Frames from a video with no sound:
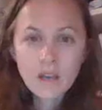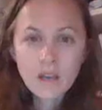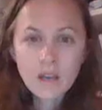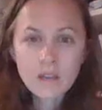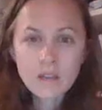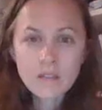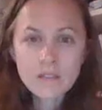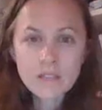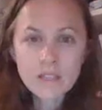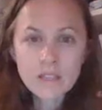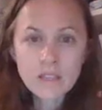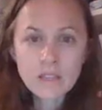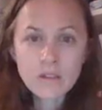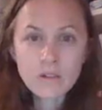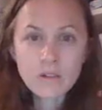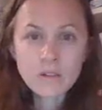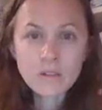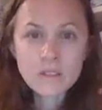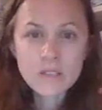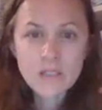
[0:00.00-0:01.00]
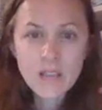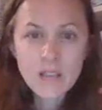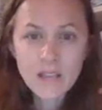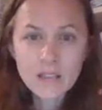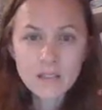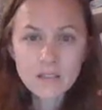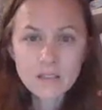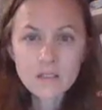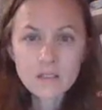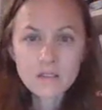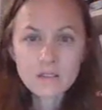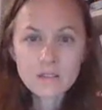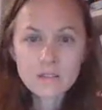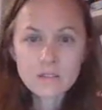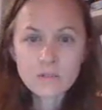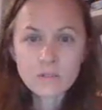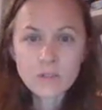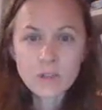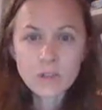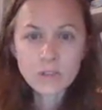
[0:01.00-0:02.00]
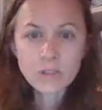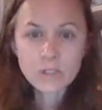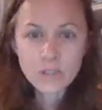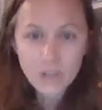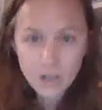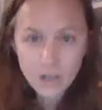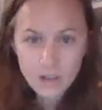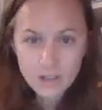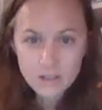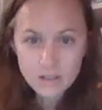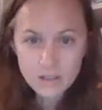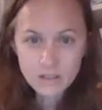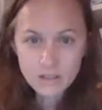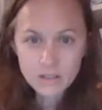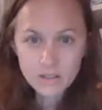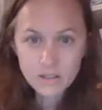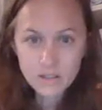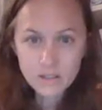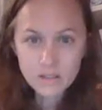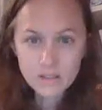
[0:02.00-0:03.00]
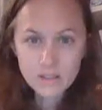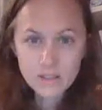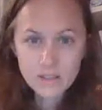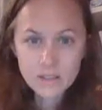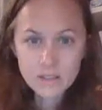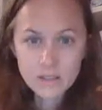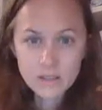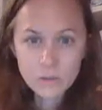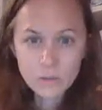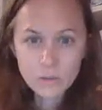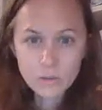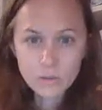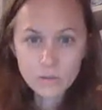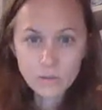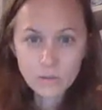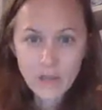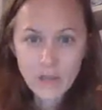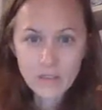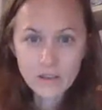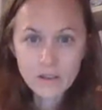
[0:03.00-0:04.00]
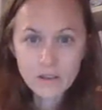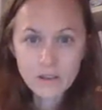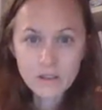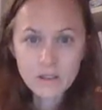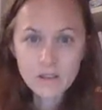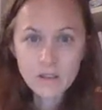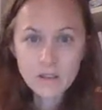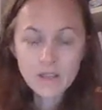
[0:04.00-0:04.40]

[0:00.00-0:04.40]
I see your sadness through your dark sunglasses in all weather.